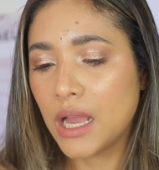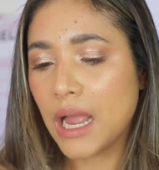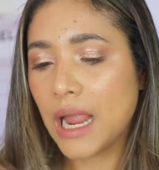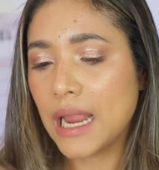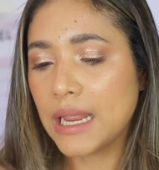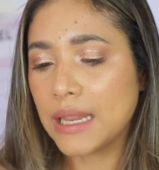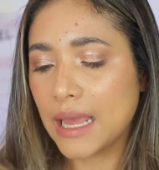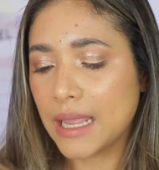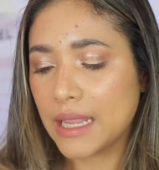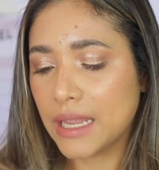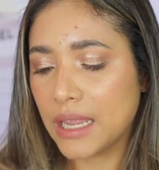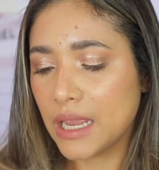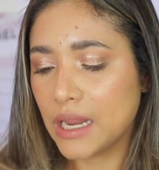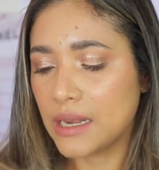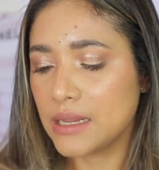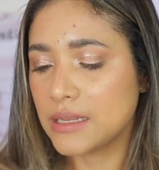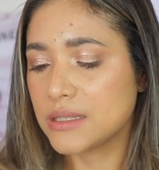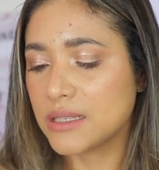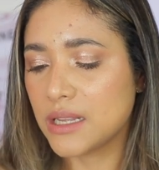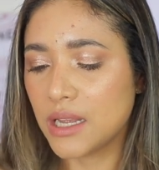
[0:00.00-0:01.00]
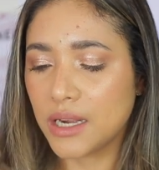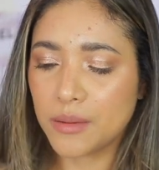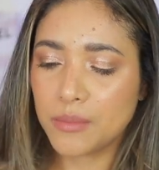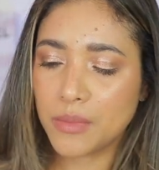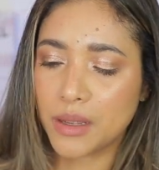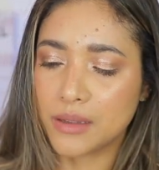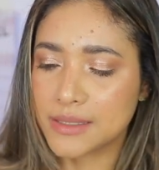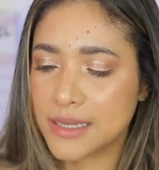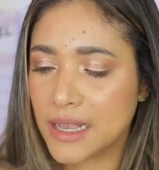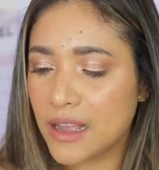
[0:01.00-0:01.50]
I like it. It's not a
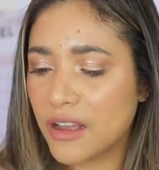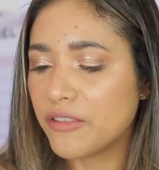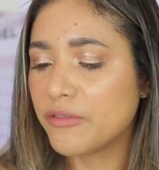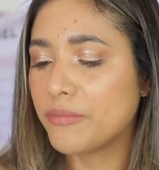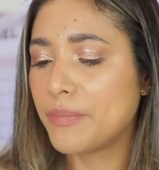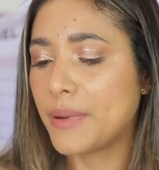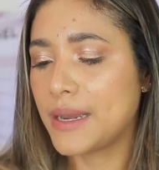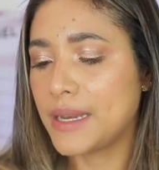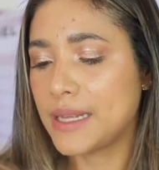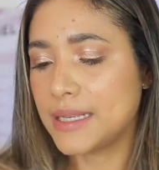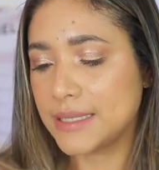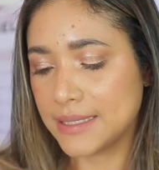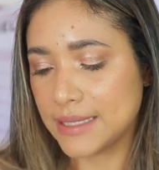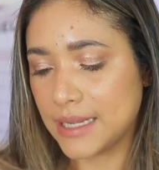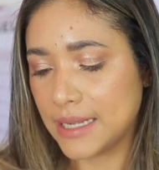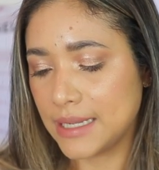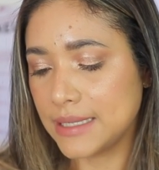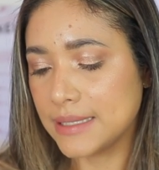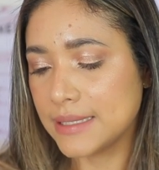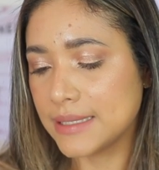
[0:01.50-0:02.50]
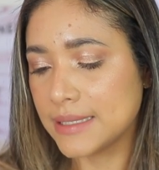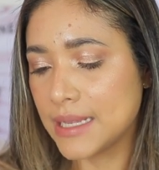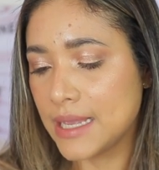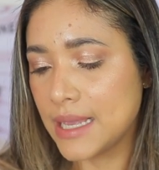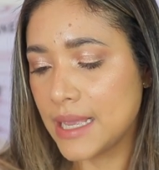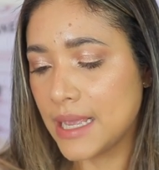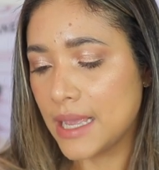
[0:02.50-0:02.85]
must-have, but it's nice.